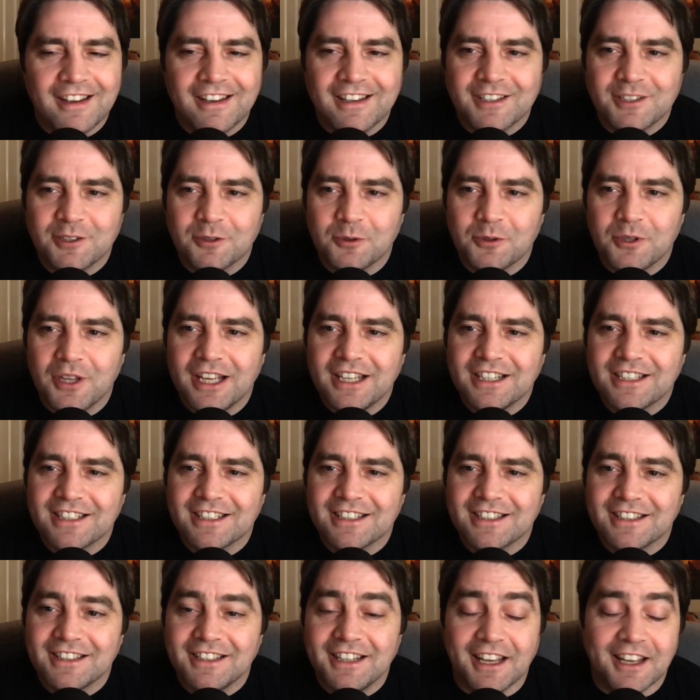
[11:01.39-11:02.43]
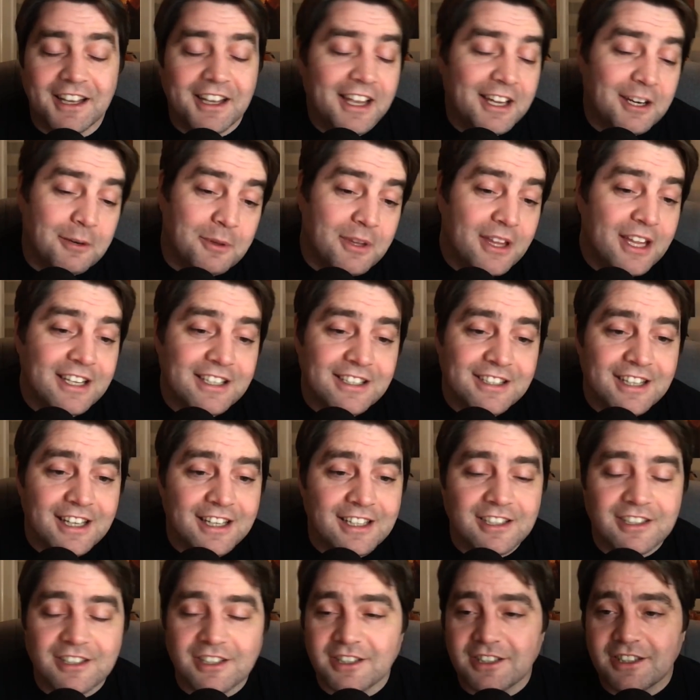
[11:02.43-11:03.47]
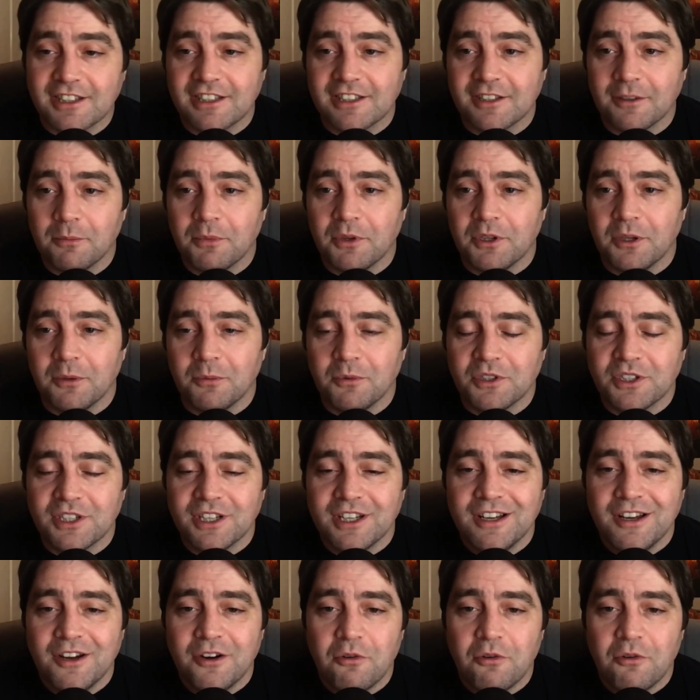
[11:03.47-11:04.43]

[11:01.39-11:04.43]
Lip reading: So that's, yeah, anyway, that's just something that was